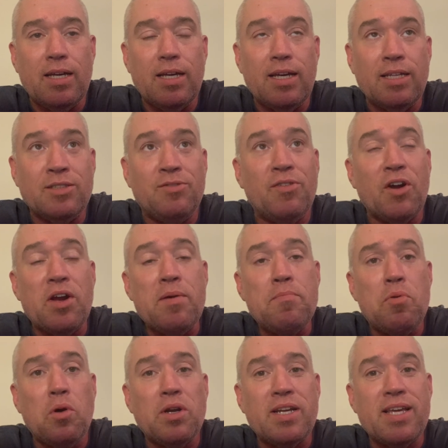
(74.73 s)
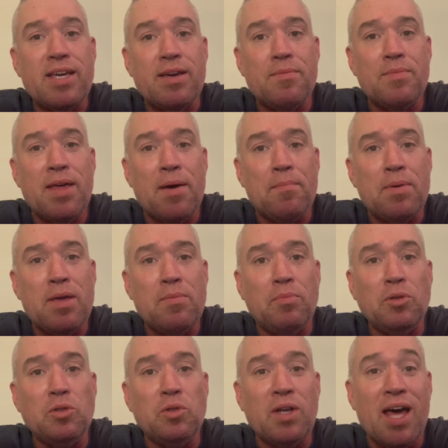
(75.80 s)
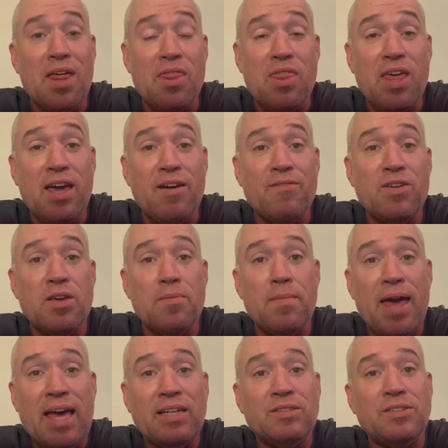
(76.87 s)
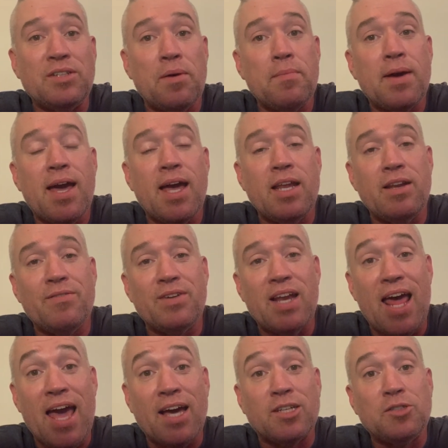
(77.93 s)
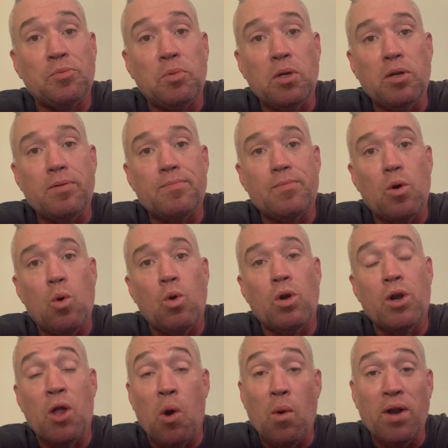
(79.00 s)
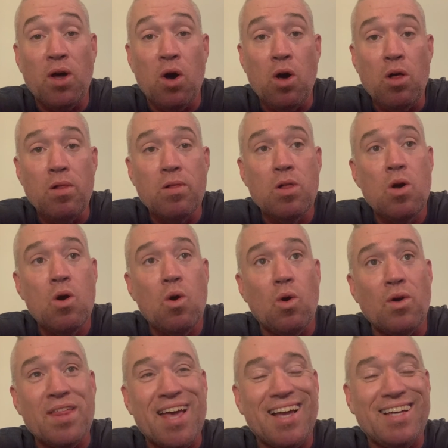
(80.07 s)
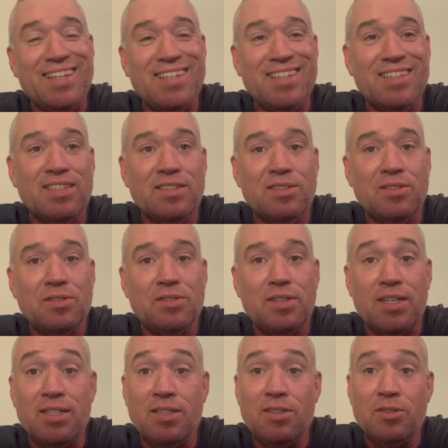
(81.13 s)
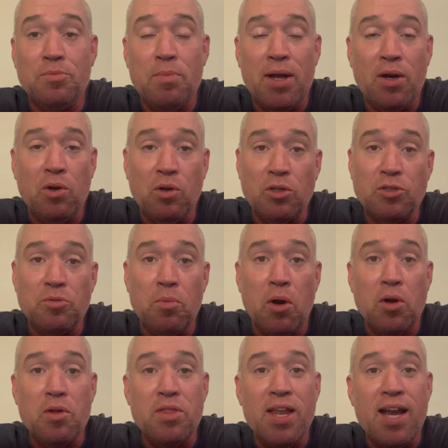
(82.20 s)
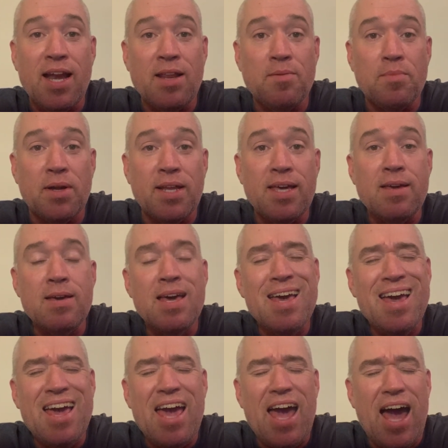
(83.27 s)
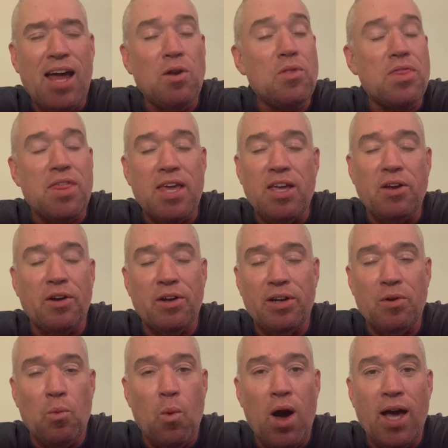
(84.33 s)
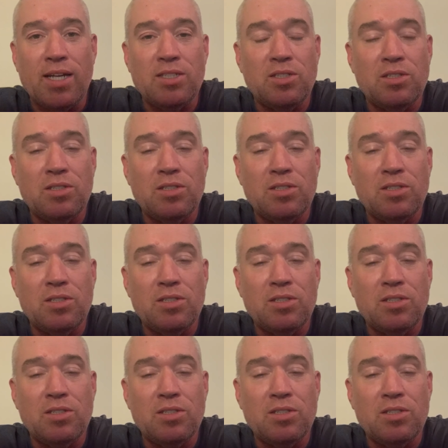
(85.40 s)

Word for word: it's very important to him that people do not think of him as some kind of an expert or know-it-all, or that he is is better or smarter than anybody. I don't think you're gonna watch